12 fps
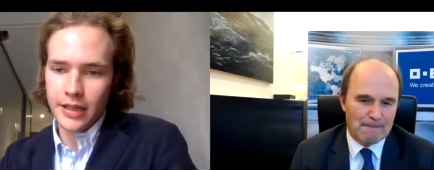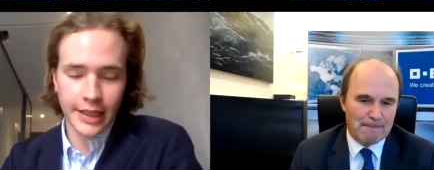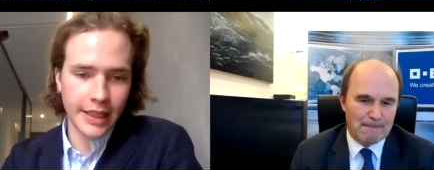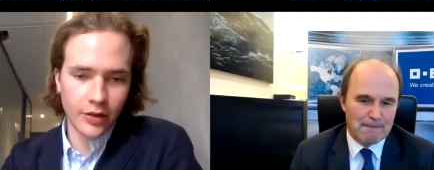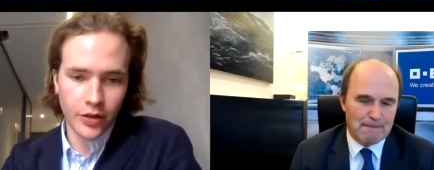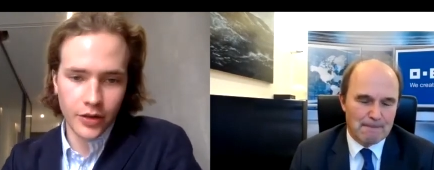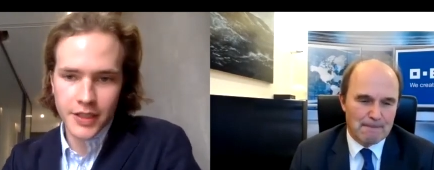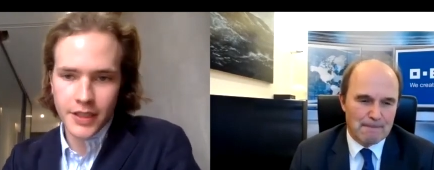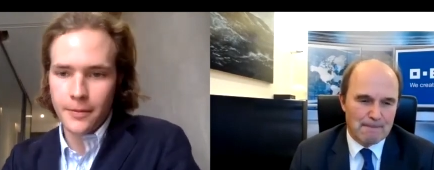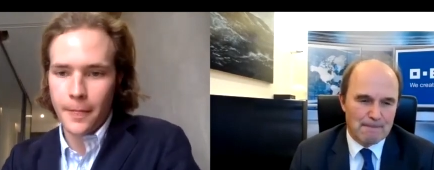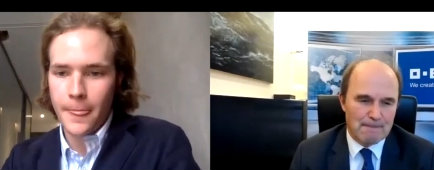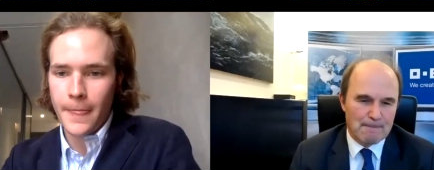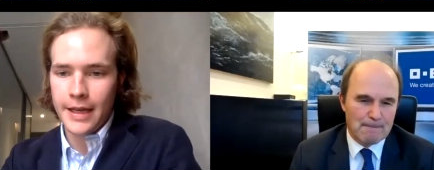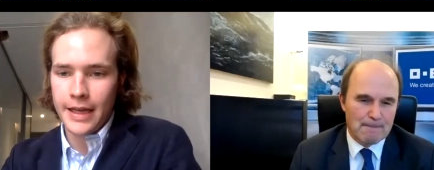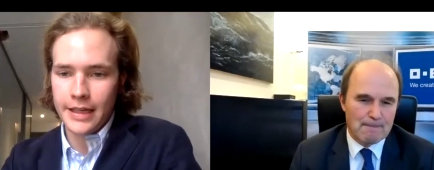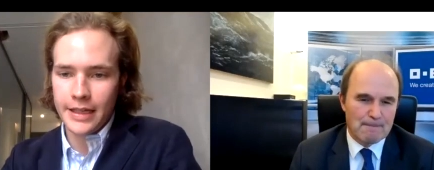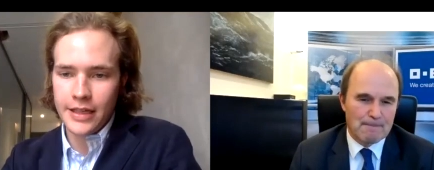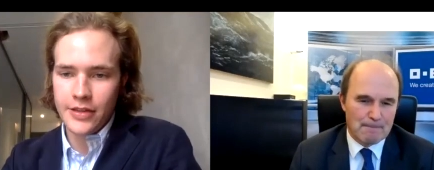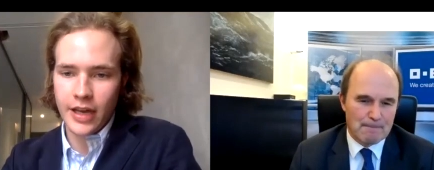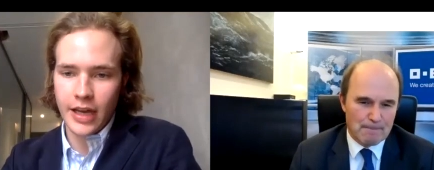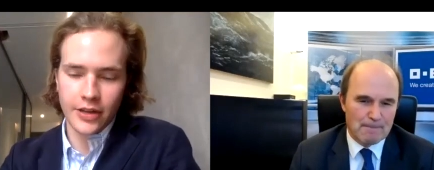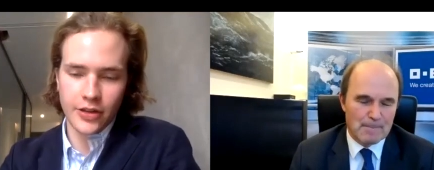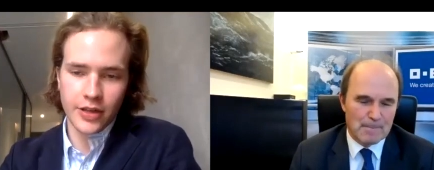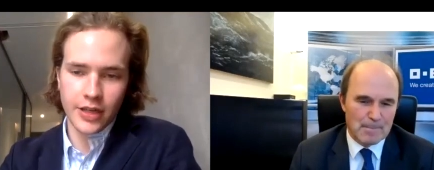Speaker 1: uh, René Reuter, and he's
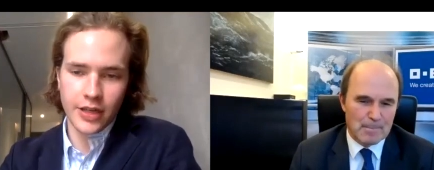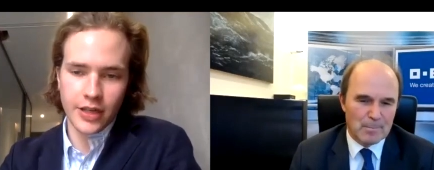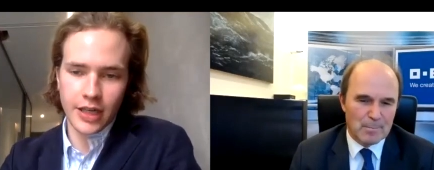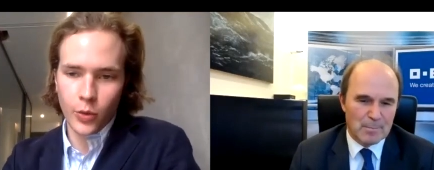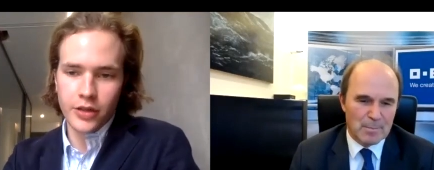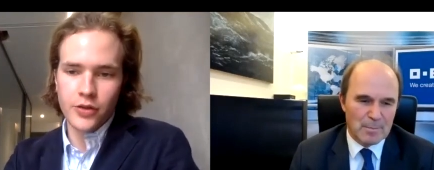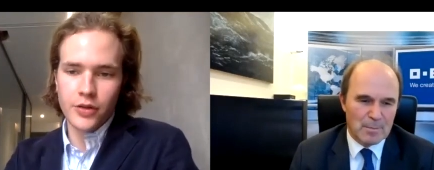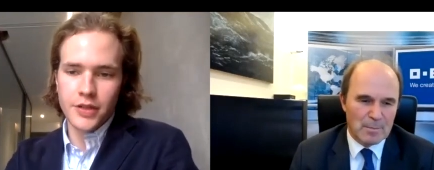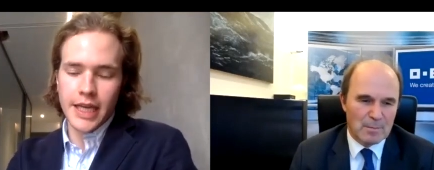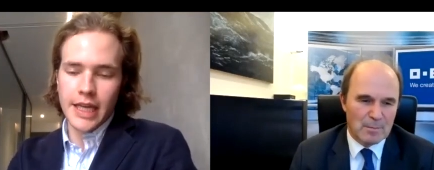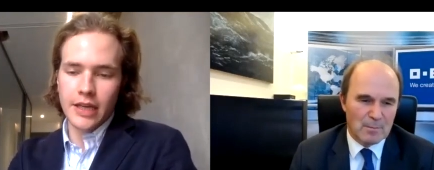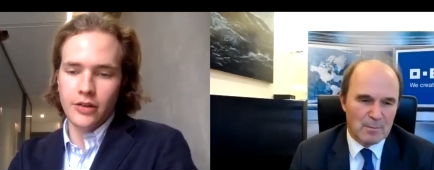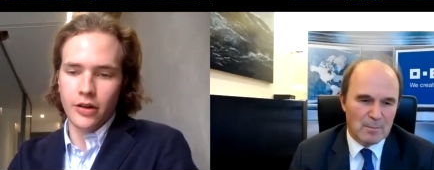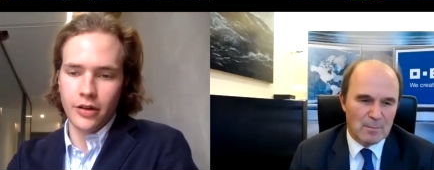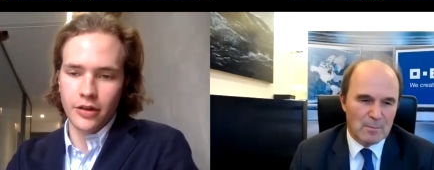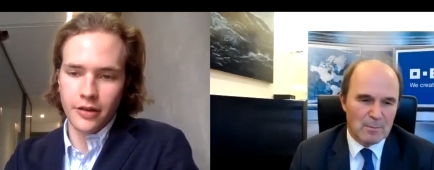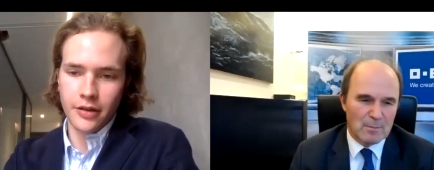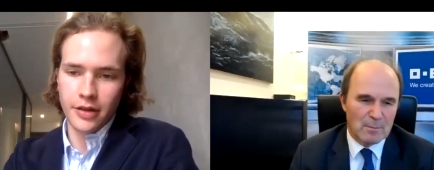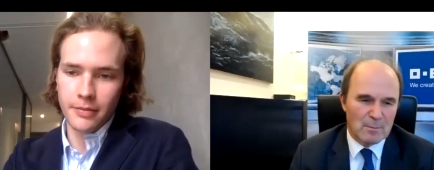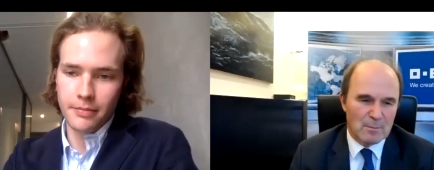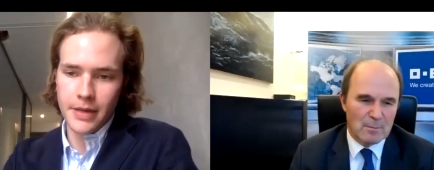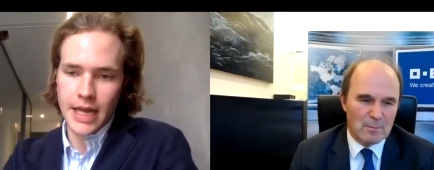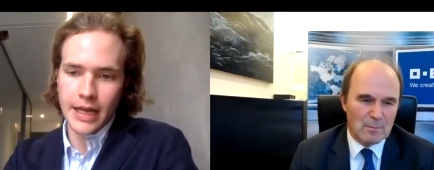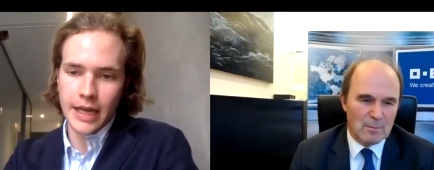asking, what is your take on
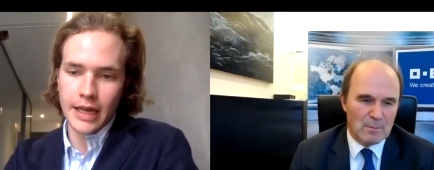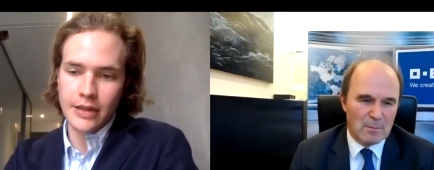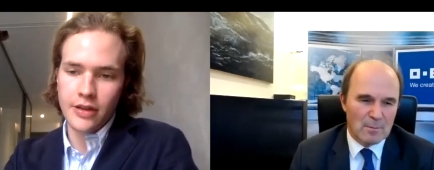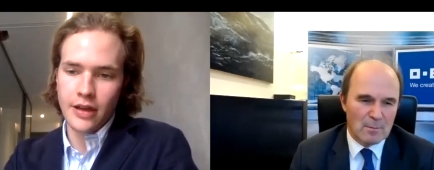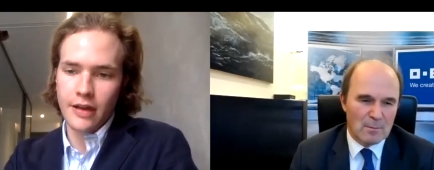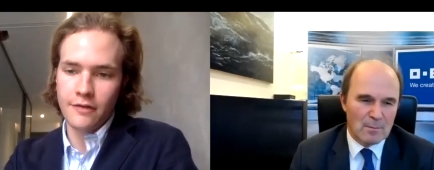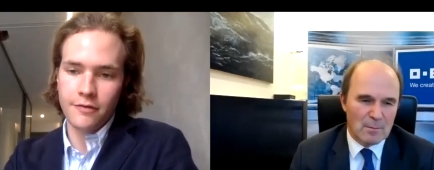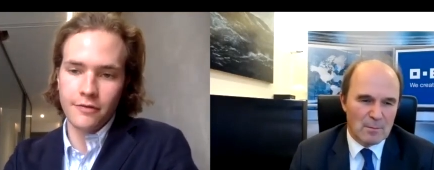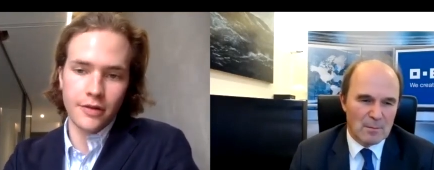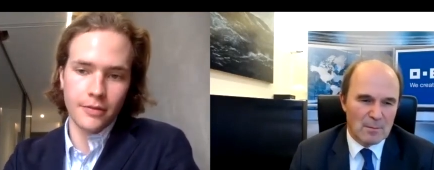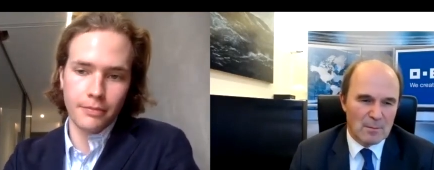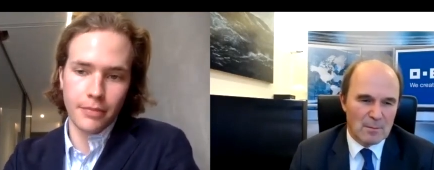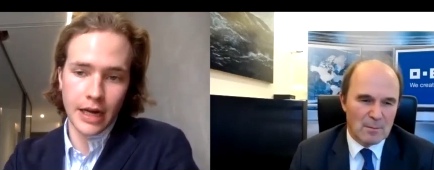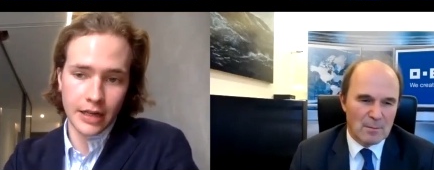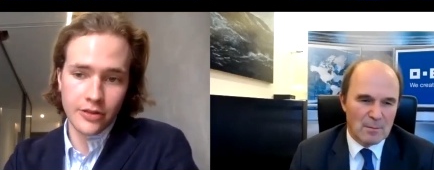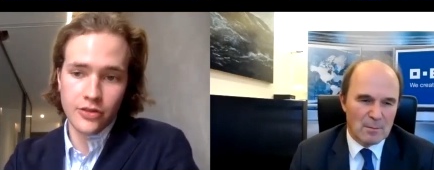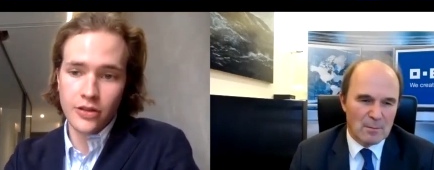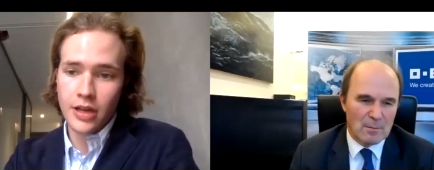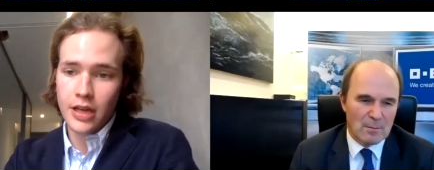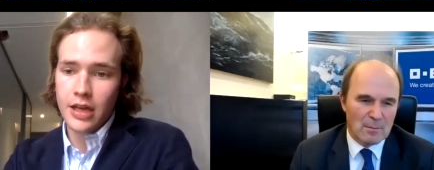BASF past,